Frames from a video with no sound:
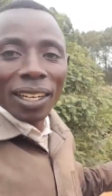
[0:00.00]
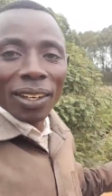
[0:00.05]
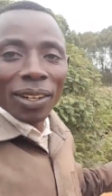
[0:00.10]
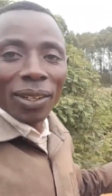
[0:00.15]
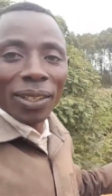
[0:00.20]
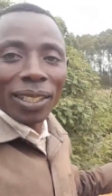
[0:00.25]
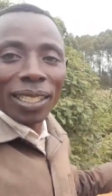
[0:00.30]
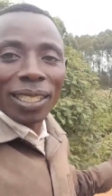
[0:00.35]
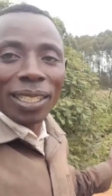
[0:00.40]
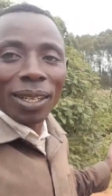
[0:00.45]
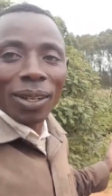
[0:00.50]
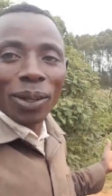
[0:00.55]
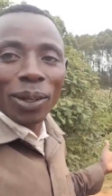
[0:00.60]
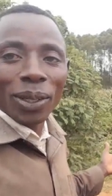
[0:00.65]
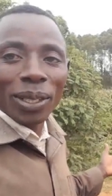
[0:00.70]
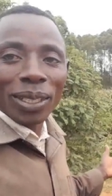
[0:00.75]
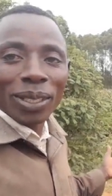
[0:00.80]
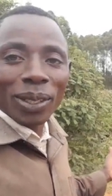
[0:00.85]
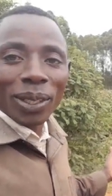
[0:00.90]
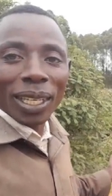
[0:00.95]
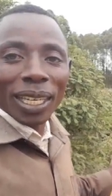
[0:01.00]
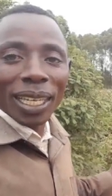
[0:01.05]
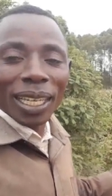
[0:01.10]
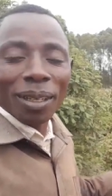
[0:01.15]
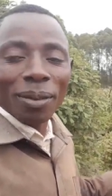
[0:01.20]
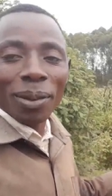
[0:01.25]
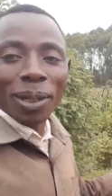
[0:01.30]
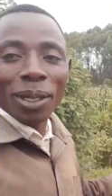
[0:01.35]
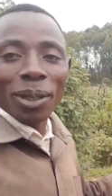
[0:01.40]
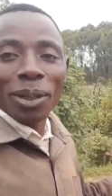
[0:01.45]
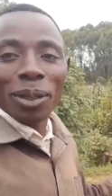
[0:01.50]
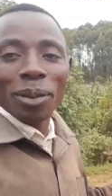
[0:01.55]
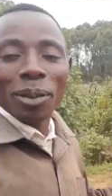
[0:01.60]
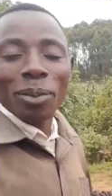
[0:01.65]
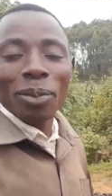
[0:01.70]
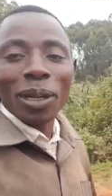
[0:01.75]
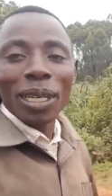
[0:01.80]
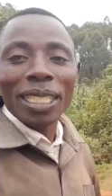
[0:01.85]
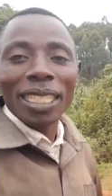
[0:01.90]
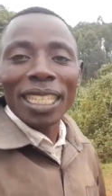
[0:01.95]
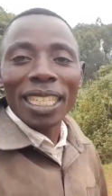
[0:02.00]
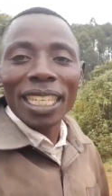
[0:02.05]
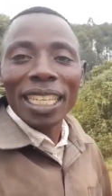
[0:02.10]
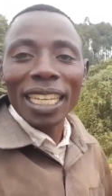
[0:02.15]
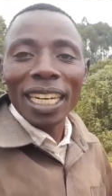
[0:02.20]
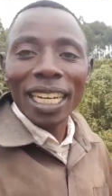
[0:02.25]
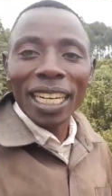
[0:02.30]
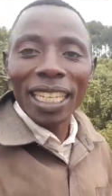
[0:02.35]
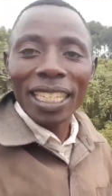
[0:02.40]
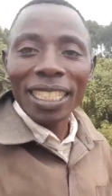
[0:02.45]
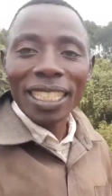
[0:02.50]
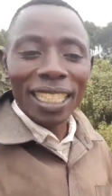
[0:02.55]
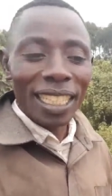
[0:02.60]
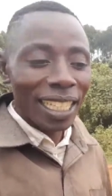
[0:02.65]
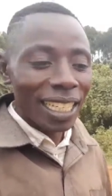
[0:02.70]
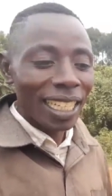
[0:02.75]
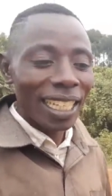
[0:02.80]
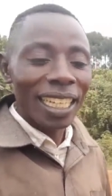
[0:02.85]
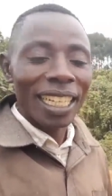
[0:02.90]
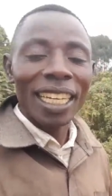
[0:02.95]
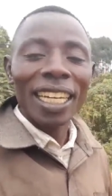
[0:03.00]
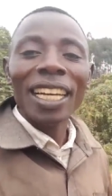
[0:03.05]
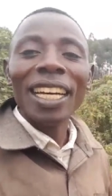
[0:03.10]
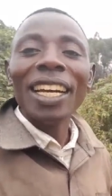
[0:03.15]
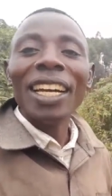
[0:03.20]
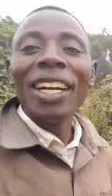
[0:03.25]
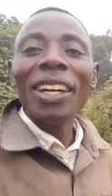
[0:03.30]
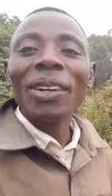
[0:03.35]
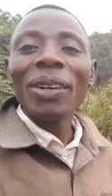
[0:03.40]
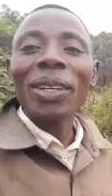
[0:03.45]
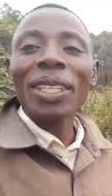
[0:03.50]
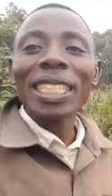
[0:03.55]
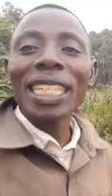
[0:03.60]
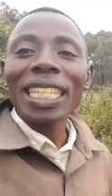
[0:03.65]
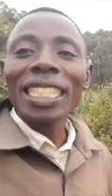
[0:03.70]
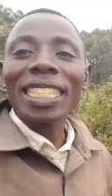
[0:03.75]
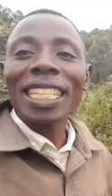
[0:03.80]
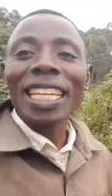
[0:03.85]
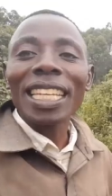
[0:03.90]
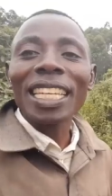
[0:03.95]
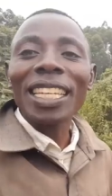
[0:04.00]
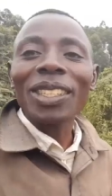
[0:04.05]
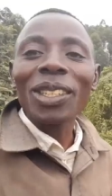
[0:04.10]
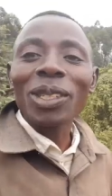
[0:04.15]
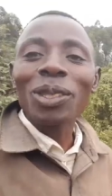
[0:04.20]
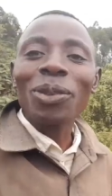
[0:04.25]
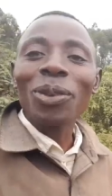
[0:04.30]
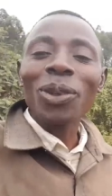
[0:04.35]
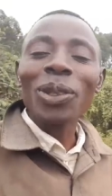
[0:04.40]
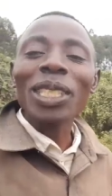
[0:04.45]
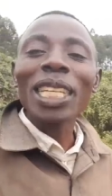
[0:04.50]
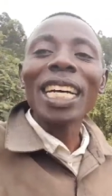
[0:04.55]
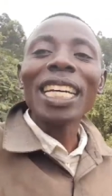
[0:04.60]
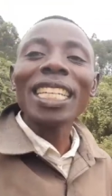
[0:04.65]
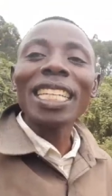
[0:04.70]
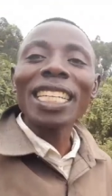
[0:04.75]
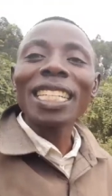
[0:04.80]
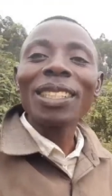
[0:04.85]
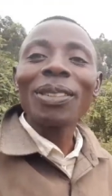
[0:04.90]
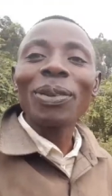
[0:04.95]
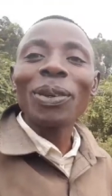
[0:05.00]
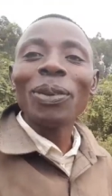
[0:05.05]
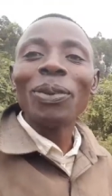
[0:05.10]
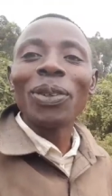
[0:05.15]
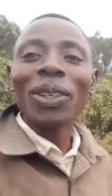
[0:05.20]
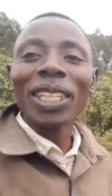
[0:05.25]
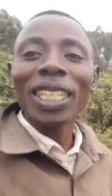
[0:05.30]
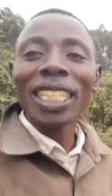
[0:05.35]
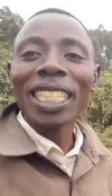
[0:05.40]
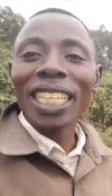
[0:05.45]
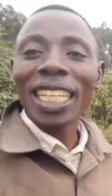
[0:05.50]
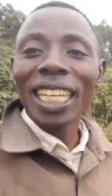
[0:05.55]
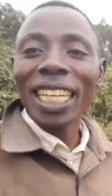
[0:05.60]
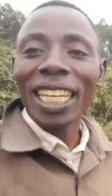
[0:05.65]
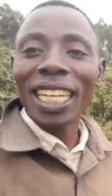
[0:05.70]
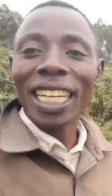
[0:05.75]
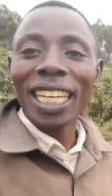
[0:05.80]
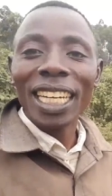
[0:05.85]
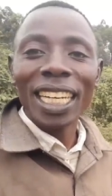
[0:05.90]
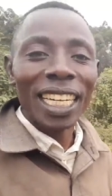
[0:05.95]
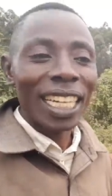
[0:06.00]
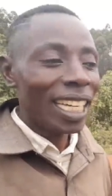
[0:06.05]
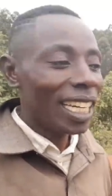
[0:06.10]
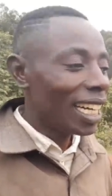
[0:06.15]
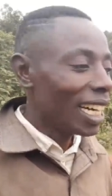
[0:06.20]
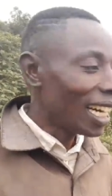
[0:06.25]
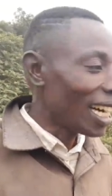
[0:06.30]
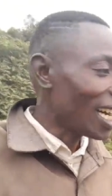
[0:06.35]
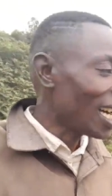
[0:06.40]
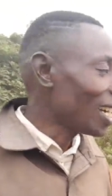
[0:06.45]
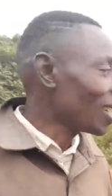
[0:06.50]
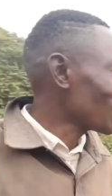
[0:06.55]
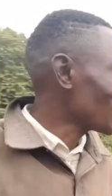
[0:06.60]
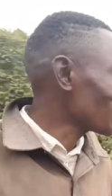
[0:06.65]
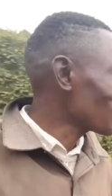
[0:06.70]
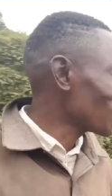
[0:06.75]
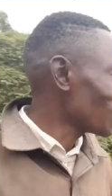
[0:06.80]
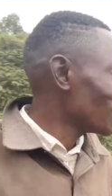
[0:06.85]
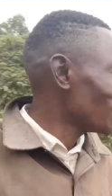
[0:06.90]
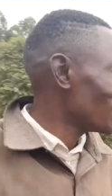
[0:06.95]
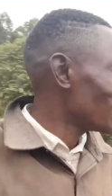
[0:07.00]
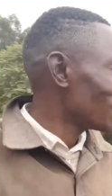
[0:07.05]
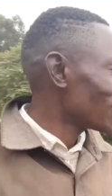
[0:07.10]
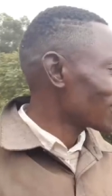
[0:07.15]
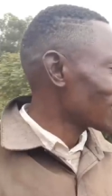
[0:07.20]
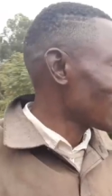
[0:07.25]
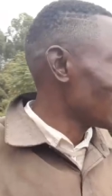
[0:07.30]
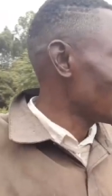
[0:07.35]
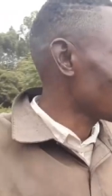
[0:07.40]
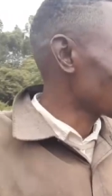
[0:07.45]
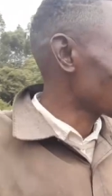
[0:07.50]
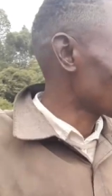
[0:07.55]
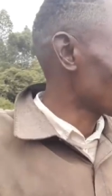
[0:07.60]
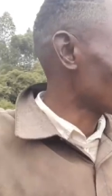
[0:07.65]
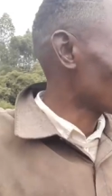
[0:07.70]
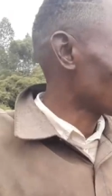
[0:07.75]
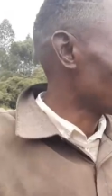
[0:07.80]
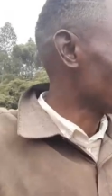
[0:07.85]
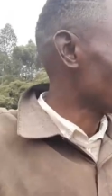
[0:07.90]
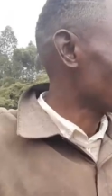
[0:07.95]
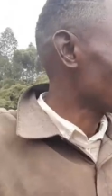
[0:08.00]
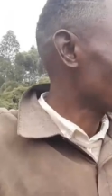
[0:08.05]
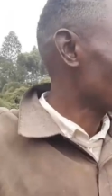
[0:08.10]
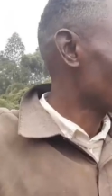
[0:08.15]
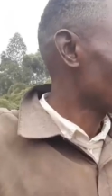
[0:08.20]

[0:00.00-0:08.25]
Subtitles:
on this road. So anybody will be passing here, guys. We're just taking those fruit and eat for free. I'll not be selling them, guys.